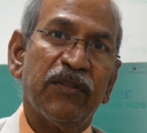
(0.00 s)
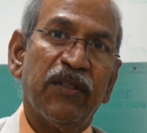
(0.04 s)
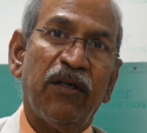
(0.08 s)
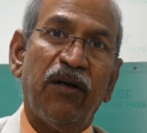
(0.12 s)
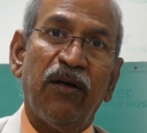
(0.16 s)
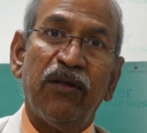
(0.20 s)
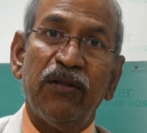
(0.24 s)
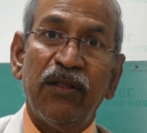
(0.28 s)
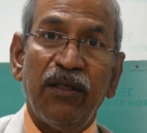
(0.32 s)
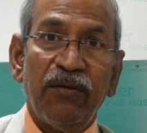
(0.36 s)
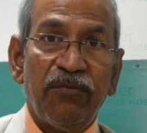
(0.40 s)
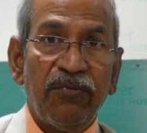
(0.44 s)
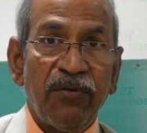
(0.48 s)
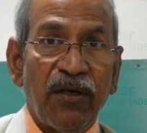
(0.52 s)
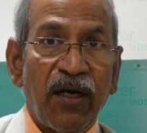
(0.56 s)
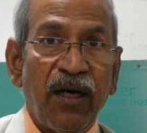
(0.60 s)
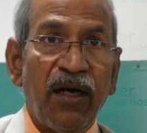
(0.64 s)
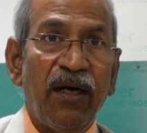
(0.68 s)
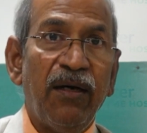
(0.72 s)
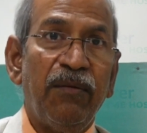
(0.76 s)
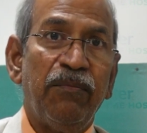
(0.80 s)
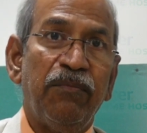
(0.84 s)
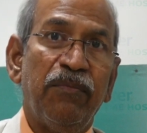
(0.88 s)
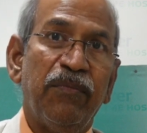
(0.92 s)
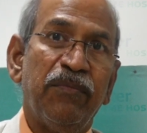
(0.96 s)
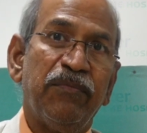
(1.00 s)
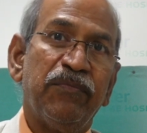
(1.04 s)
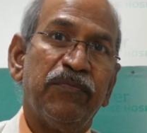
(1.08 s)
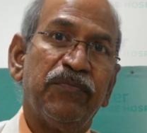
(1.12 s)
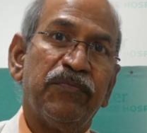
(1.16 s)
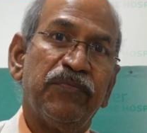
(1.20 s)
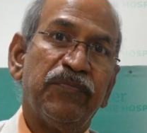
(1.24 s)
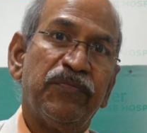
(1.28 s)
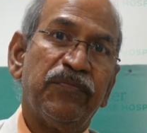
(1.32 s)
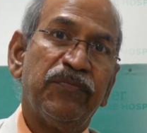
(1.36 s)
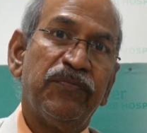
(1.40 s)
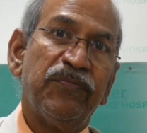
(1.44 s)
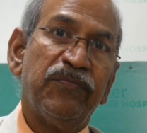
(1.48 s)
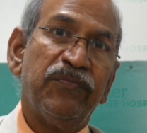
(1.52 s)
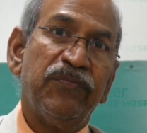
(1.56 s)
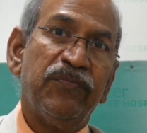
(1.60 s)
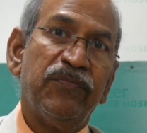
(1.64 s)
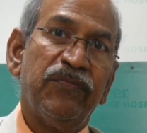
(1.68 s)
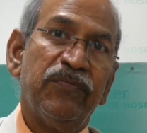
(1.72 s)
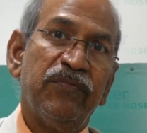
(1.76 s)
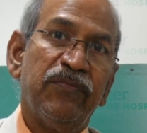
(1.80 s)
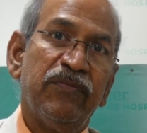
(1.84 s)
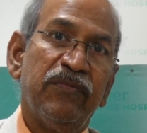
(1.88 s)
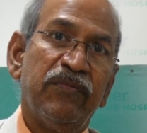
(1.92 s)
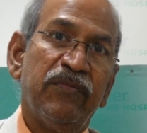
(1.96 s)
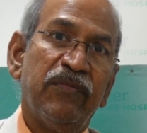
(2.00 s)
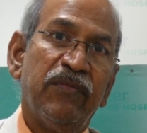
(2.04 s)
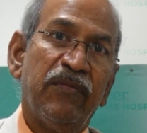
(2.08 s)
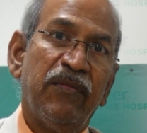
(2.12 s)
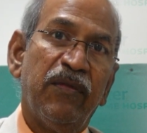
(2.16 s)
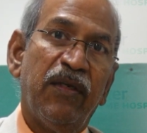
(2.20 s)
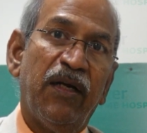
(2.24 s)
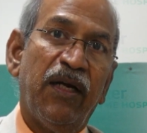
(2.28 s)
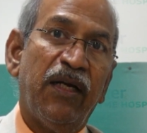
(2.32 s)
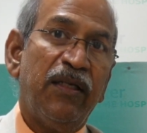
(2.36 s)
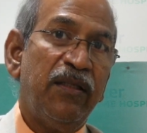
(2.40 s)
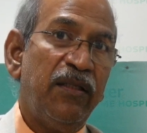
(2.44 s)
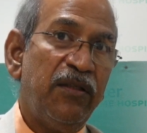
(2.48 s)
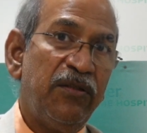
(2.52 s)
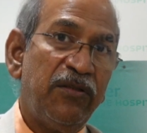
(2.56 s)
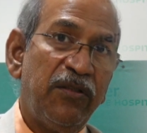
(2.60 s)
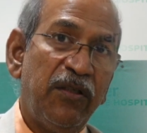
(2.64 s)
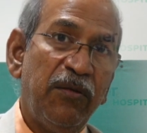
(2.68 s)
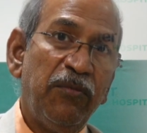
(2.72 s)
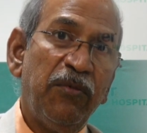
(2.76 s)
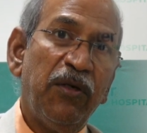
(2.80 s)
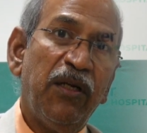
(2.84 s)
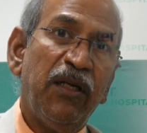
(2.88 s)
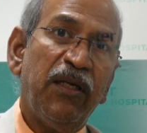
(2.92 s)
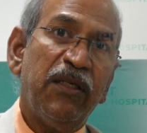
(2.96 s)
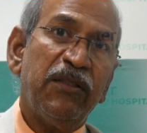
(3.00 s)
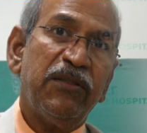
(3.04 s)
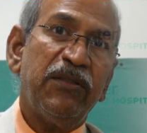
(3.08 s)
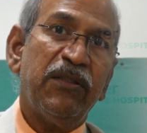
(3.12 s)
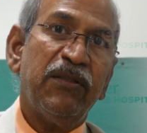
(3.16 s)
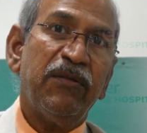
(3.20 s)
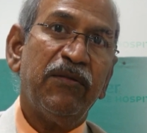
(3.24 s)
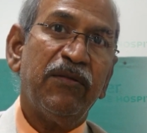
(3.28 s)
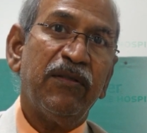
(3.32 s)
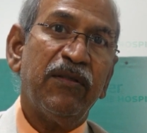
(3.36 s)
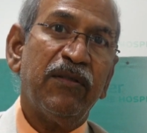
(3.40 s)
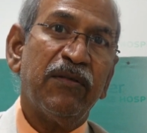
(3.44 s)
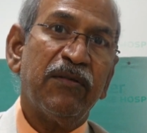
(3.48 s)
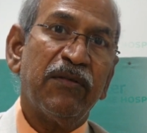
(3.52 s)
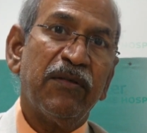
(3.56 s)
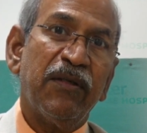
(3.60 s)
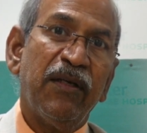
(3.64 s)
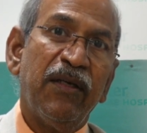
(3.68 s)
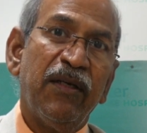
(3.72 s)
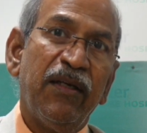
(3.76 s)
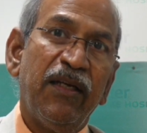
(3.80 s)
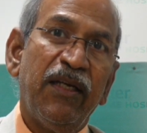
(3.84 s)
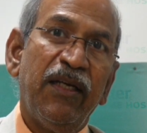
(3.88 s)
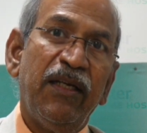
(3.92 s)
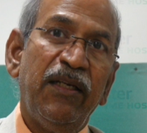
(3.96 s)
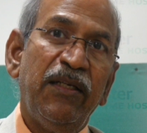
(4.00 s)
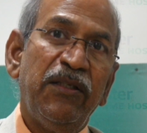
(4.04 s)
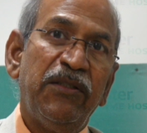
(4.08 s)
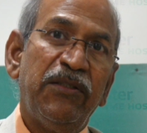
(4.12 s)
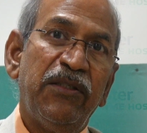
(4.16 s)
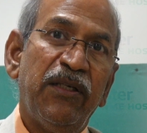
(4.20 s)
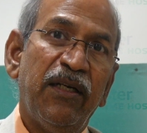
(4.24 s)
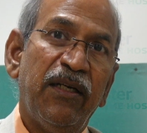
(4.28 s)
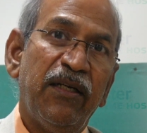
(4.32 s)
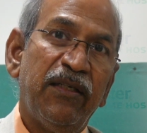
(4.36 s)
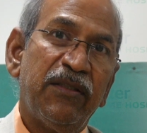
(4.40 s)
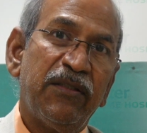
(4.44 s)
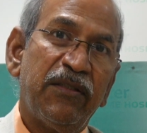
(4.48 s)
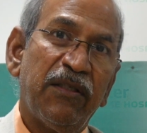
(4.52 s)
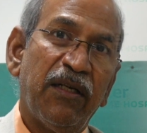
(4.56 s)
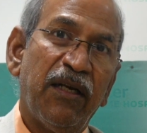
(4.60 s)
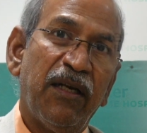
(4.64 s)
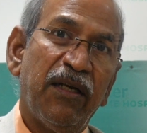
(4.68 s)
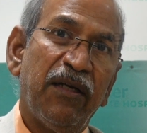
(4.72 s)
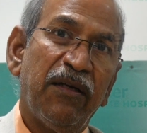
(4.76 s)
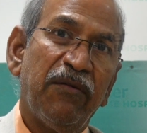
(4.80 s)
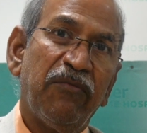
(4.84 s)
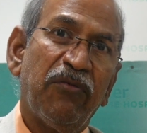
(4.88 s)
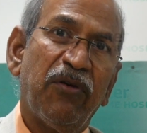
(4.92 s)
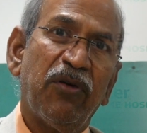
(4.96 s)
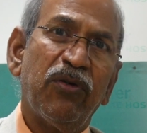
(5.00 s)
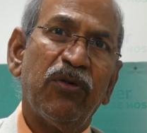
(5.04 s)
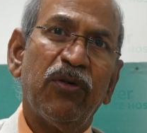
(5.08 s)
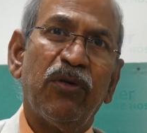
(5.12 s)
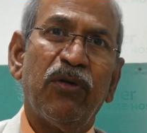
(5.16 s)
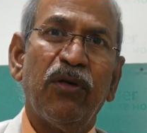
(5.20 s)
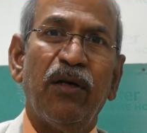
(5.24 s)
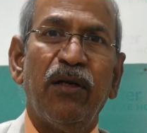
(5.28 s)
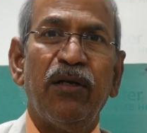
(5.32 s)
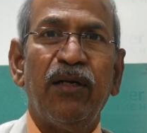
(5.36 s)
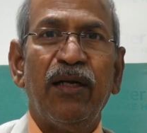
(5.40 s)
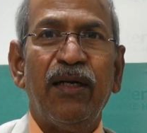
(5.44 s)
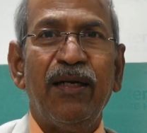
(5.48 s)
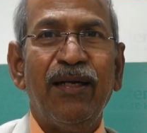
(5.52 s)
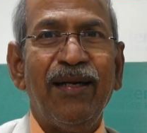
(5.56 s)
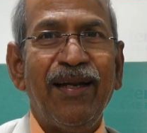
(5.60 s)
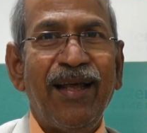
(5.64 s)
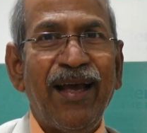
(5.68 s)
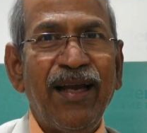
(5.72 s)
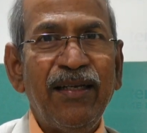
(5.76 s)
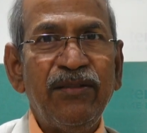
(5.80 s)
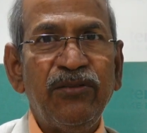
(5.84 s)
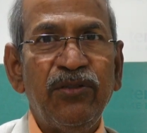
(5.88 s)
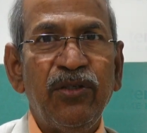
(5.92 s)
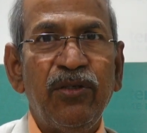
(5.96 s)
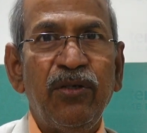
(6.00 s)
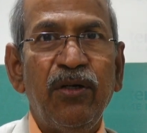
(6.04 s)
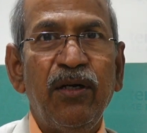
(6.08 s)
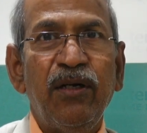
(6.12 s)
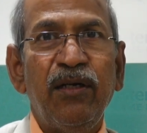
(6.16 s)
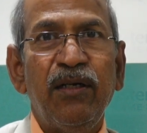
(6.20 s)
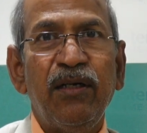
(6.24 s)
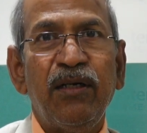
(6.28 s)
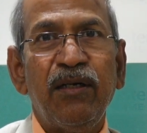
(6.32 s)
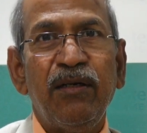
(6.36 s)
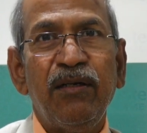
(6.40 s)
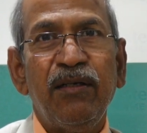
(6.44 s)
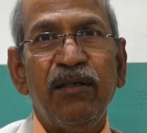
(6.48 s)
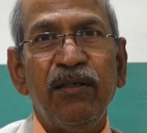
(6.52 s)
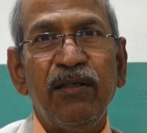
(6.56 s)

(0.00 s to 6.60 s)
on the arm. And the stimulation initiates a, what you call a natural